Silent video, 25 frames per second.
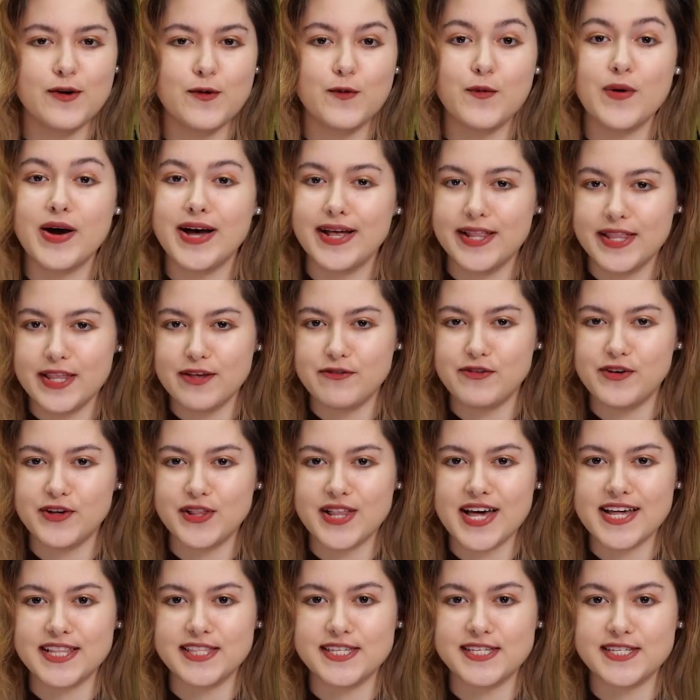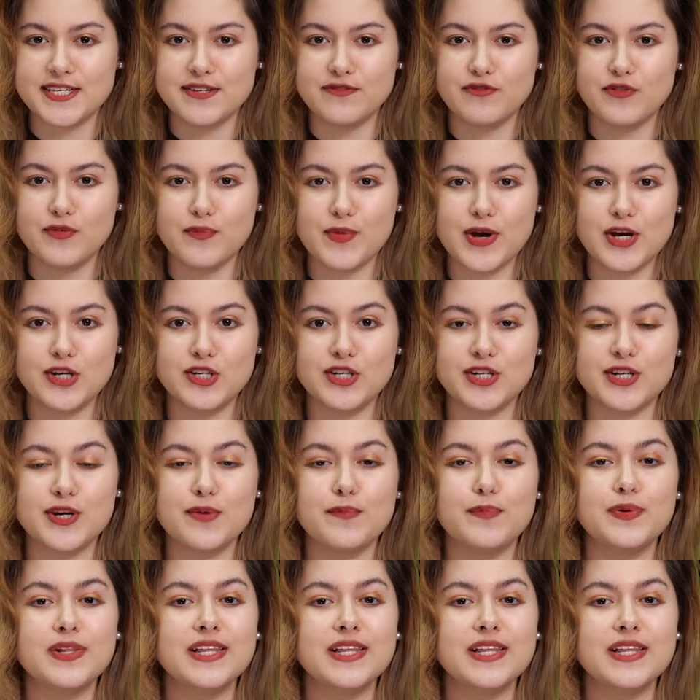Well, if you like this information,